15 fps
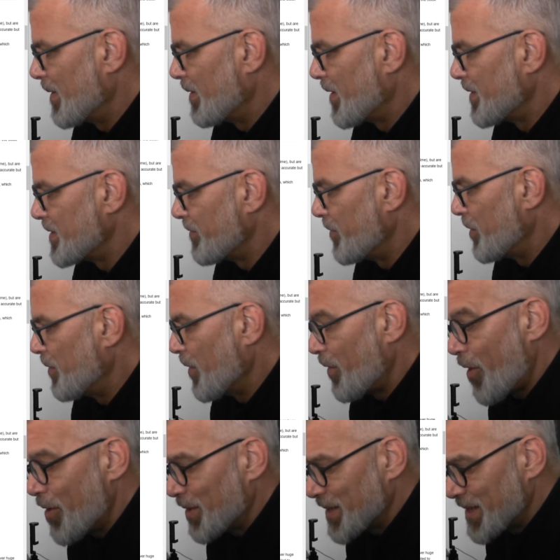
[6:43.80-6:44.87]
Those of you
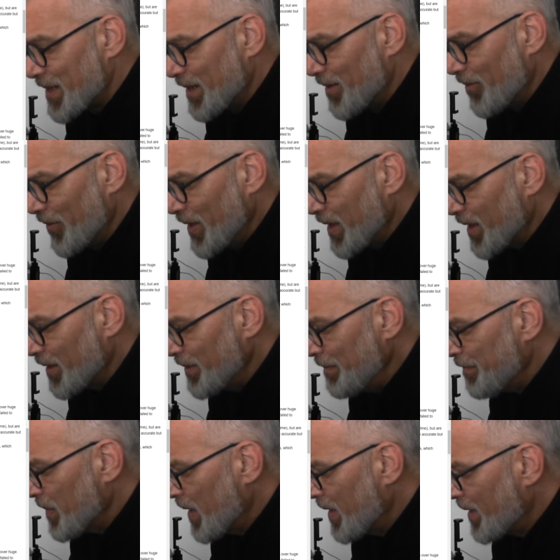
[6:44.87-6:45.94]
that can't see the video,
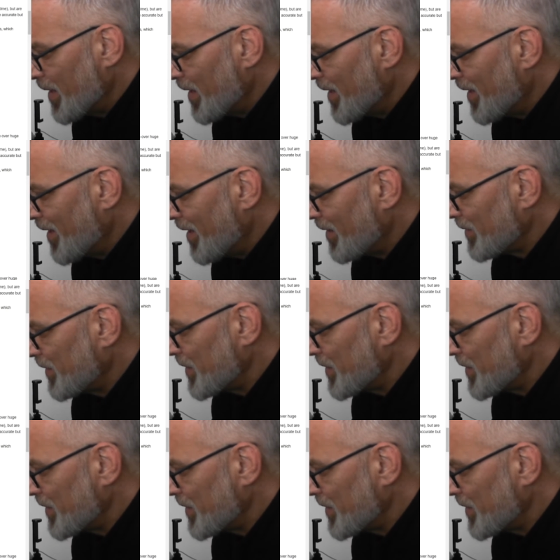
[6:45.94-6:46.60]
I'll